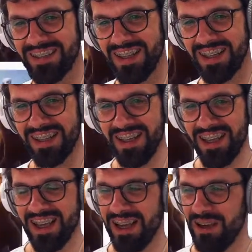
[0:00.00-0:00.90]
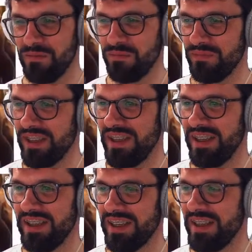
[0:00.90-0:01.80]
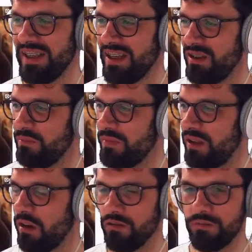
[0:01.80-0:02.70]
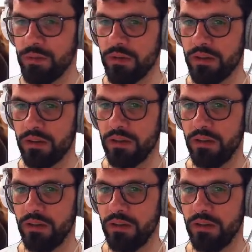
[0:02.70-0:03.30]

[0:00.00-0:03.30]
like in a lot of people in